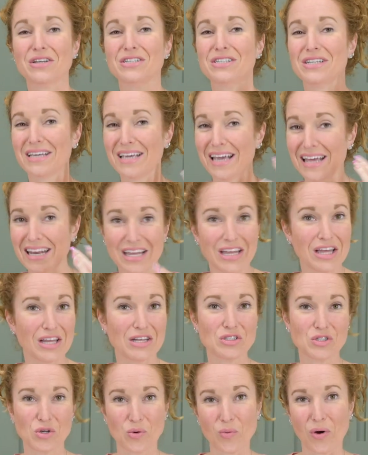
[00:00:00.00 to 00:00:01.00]
to get
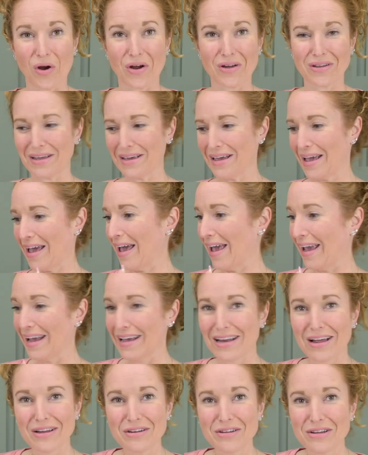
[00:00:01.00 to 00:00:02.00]
into work, like hanging
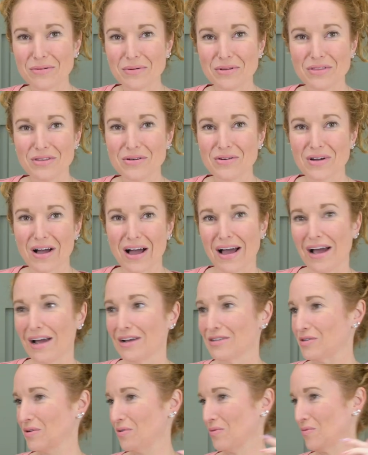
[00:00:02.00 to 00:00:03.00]
out here with you
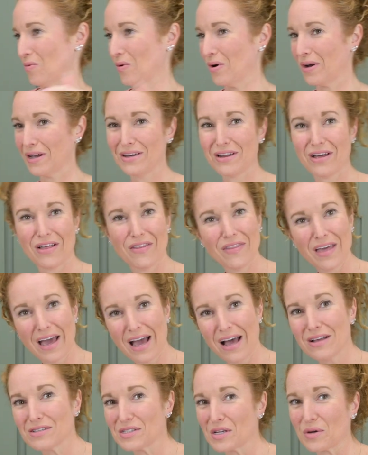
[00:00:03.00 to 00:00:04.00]
guys or working on the
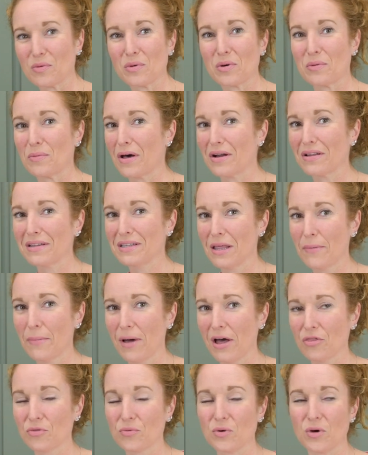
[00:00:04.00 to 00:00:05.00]
house, like remodeling the
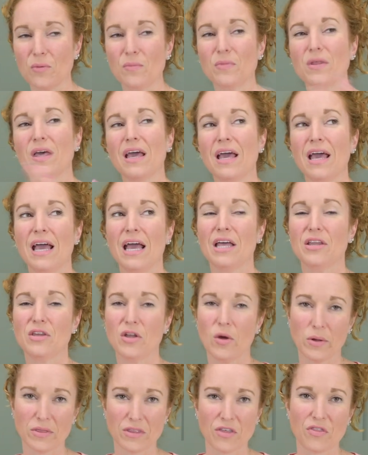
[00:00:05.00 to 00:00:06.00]
bathroom. And
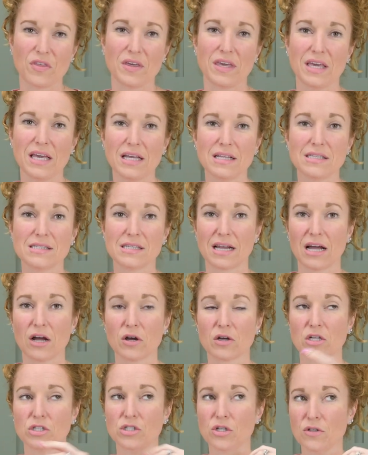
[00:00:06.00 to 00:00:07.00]
knowing that the kids and I are
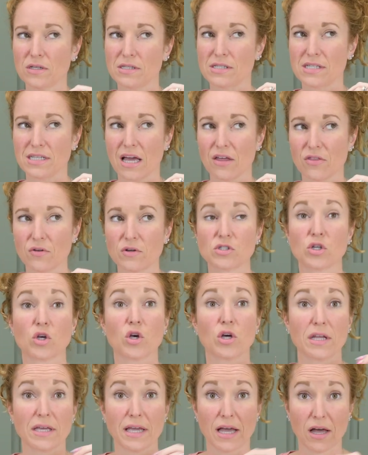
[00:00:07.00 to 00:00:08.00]
gonna do this together is a
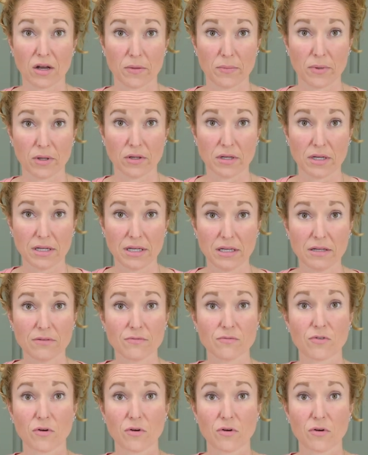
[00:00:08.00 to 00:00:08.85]
good accountability